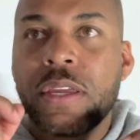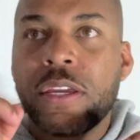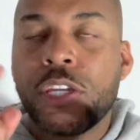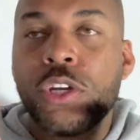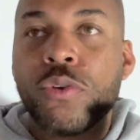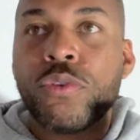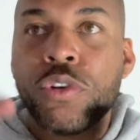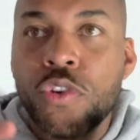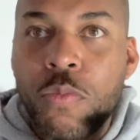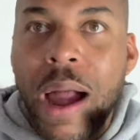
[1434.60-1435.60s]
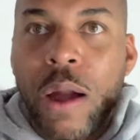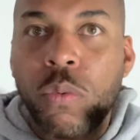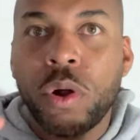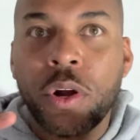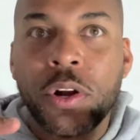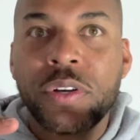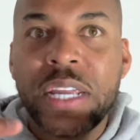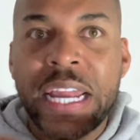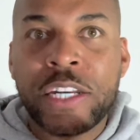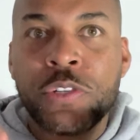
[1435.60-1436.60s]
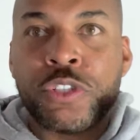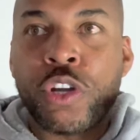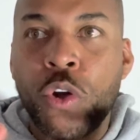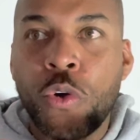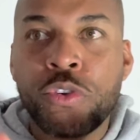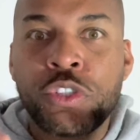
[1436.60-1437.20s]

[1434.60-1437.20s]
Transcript: You knew my word and you chose